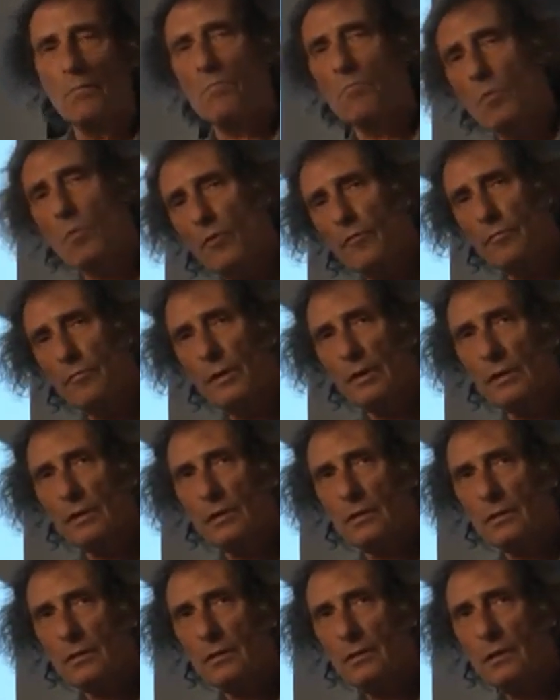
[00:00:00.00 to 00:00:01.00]

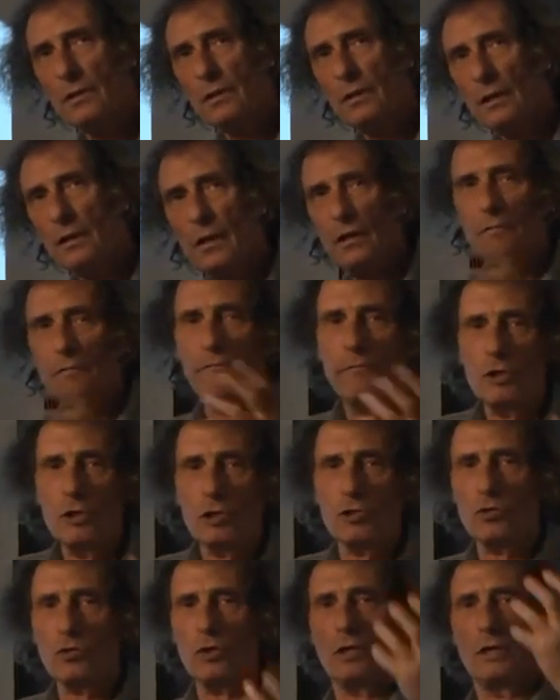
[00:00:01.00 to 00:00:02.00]
movement and
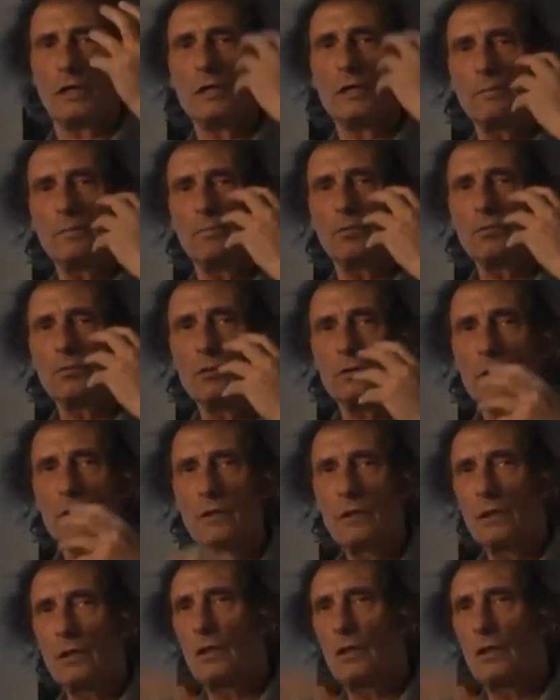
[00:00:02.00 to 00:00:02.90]
visual input